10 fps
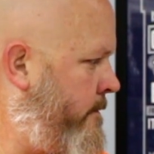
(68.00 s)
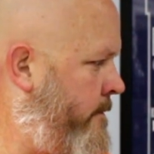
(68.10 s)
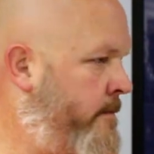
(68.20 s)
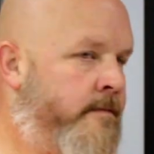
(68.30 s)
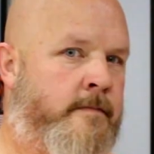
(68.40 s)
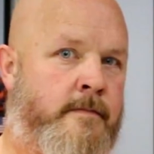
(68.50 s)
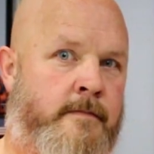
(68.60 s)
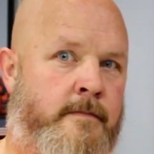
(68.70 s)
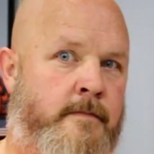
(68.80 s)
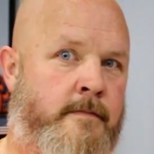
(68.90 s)

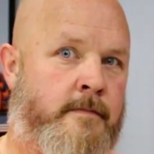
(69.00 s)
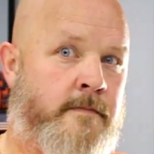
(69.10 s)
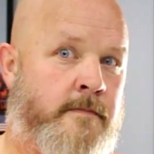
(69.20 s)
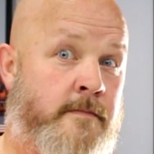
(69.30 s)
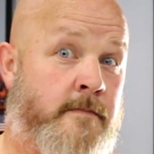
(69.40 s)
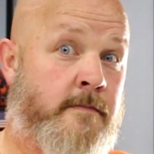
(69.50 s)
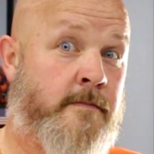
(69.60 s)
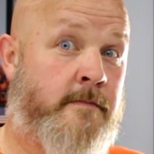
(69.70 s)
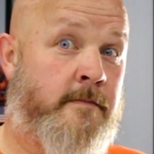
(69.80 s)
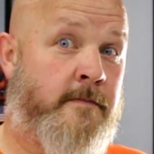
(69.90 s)

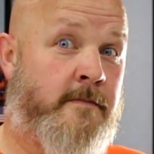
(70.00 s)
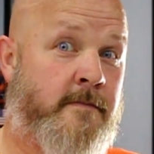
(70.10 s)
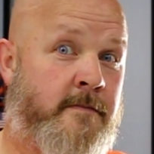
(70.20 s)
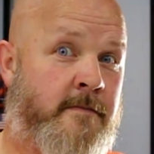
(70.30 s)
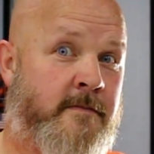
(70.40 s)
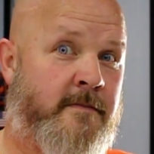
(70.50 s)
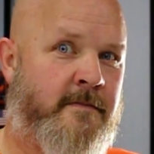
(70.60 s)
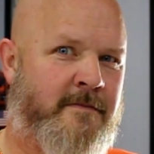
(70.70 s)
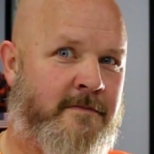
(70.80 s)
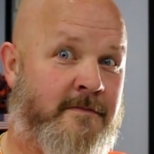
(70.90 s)

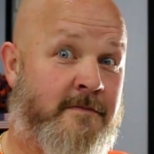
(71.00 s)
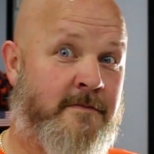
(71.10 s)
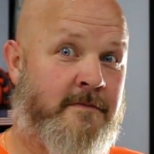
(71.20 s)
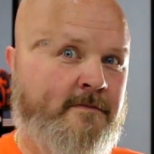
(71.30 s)
Nothing is said.